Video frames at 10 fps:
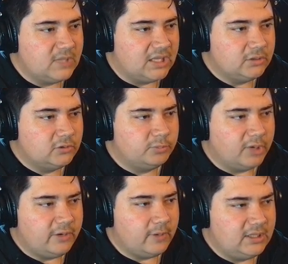That little
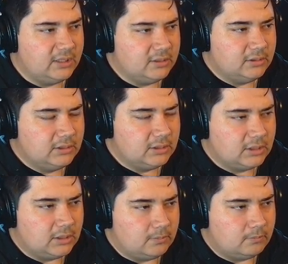break right there
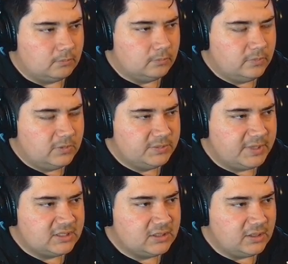is
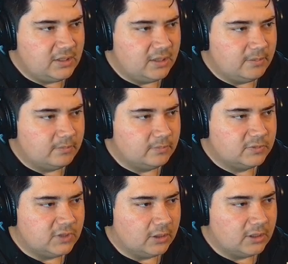basically
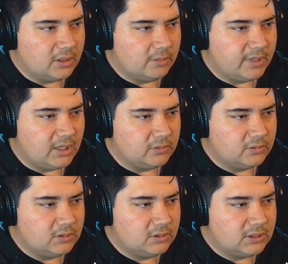them talking
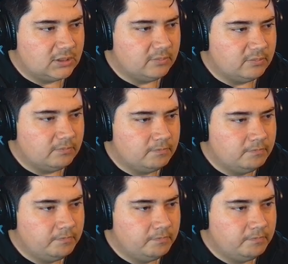about the